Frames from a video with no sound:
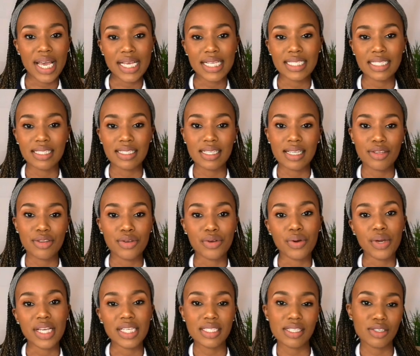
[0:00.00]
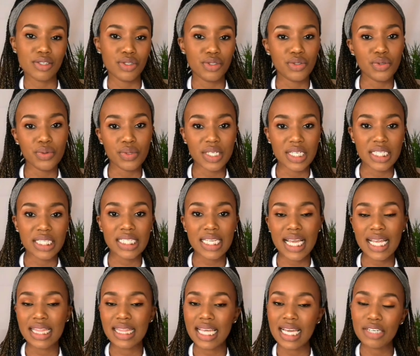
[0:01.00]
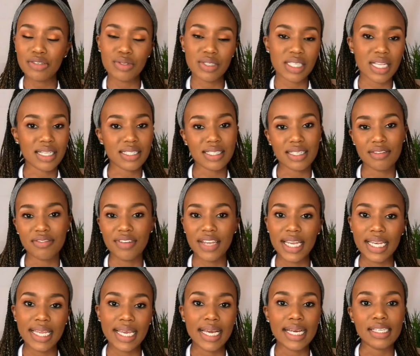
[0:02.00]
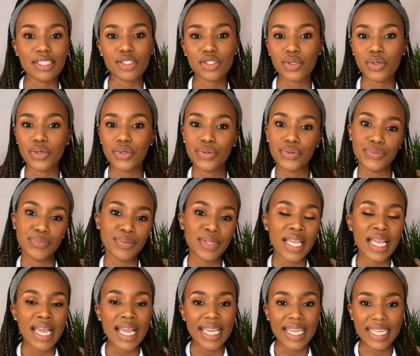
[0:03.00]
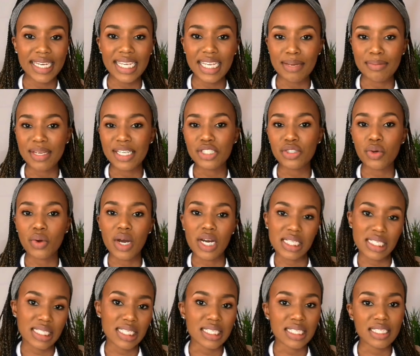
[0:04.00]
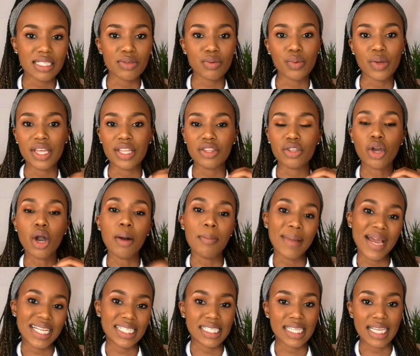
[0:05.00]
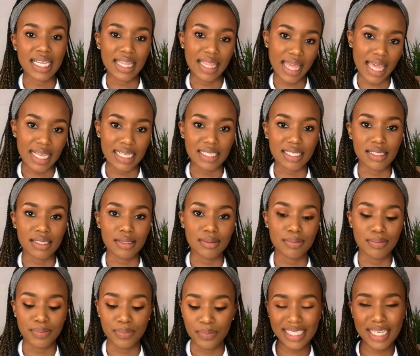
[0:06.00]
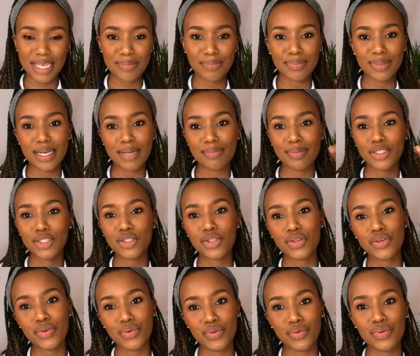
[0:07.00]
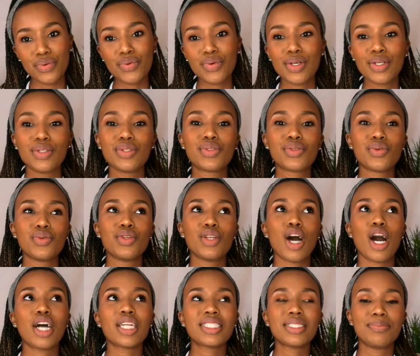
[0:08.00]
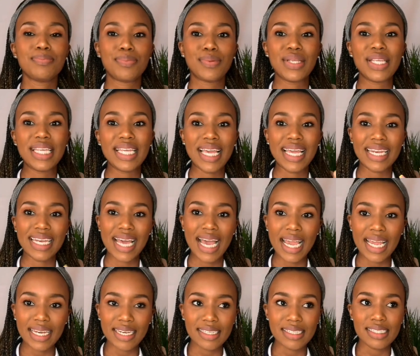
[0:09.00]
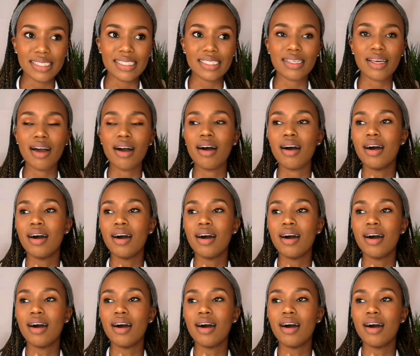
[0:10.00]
as as a student, and that results in failure. So getting a mentor assists with combating that. Tip number 2, do not be an island.